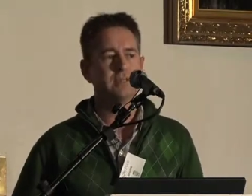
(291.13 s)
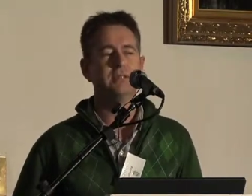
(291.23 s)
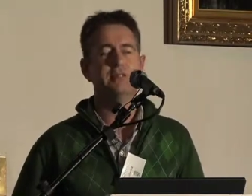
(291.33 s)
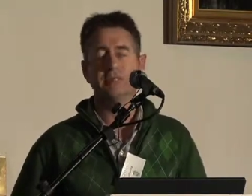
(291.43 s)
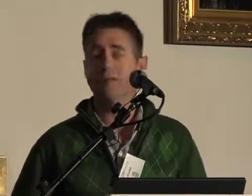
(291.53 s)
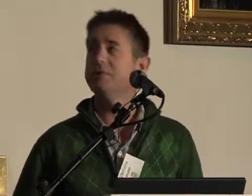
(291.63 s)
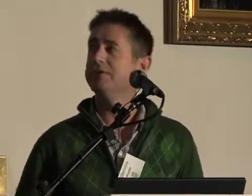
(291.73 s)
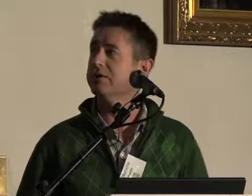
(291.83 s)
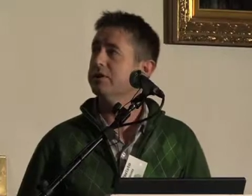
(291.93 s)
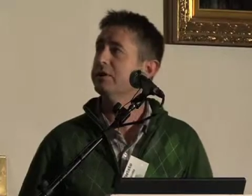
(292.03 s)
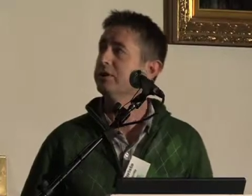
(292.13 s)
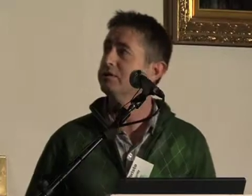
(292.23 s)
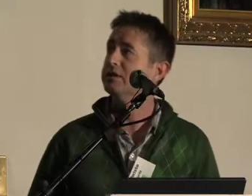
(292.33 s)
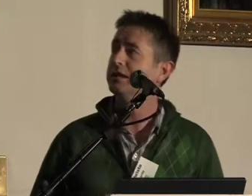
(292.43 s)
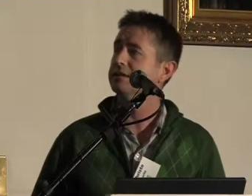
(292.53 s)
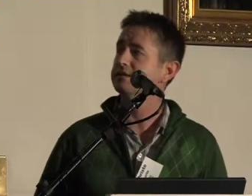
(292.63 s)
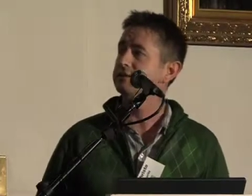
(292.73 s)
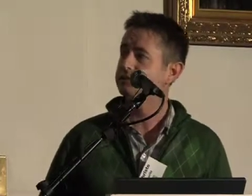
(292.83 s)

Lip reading: This is something you're going to be using later.